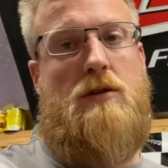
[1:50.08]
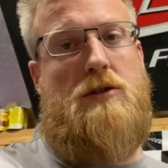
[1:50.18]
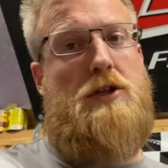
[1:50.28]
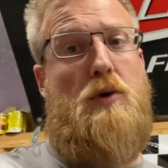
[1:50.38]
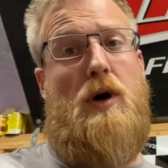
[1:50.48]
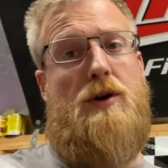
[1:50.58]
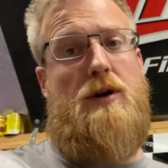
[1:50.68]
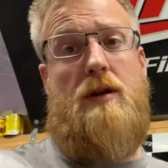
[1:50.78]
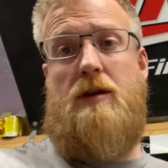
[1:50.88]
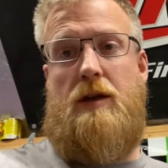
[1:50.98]
200
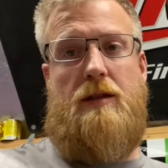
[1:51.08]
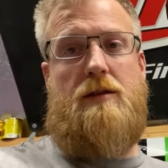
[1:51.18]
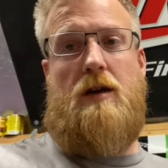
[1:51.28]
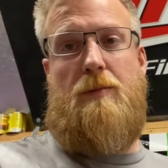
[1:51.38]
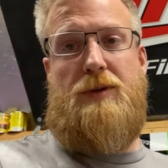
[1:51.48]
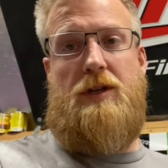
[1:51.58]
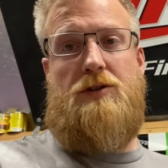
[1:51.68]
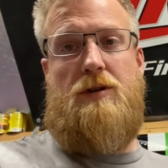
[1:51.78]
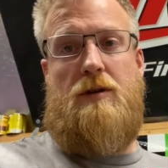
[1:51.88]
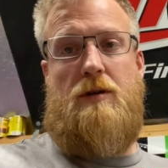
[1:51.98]
in this
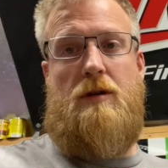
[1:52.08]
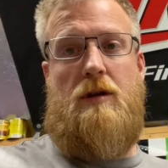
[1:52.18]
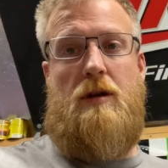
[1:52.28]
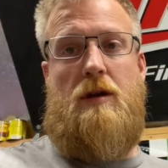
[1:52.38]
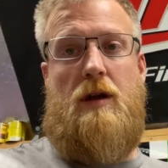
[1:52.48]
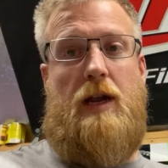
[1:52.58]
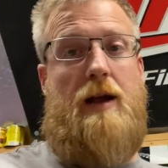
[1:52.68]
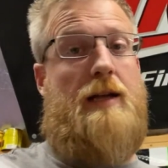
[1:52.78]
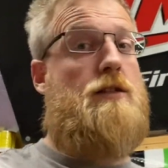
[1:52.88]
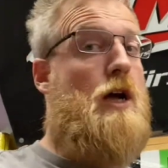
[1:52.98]
competition. And
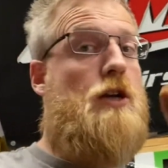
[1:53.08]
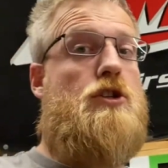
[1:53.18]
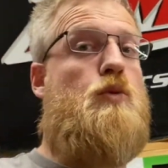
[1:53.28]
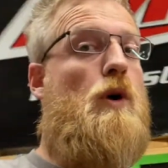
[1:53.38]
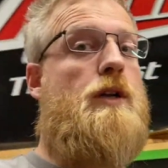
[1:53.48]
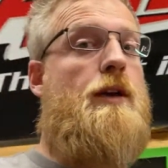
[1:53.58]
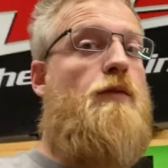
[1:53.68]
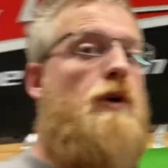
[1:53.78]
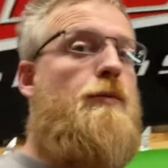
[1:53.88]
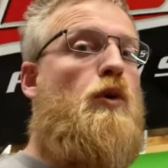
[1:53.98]
it's not just one
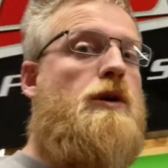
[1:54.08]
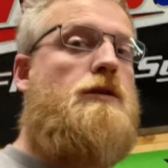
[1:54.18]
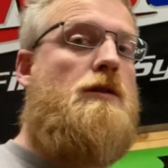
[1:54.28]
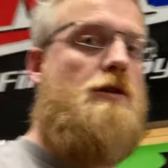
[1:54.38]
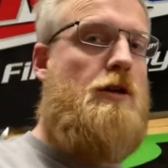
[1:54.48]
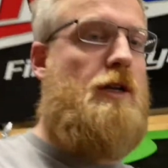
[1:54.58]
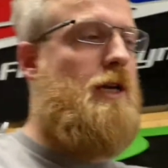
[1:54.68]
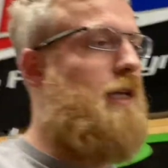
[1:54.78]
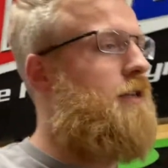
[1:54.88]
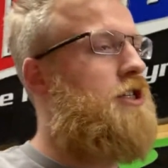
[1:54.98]
giveaway, boys. You're gonna
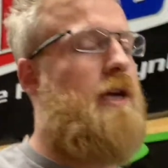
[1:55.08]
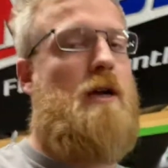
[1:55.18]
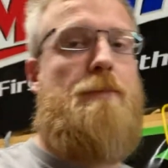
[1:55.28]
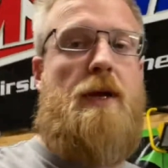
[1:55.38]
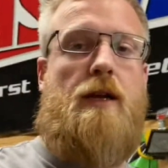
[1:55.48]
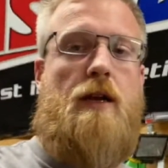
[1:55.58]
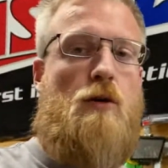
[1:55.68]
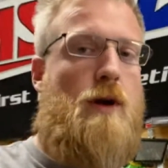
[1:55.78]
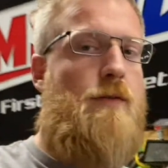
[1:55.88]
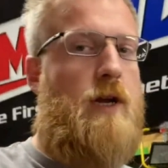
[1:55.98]
get a cherry pick it.
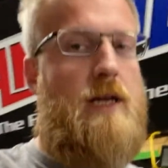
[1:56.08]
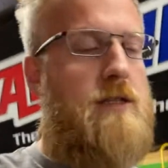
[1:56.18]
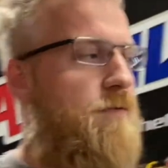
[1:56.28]
Whoever gets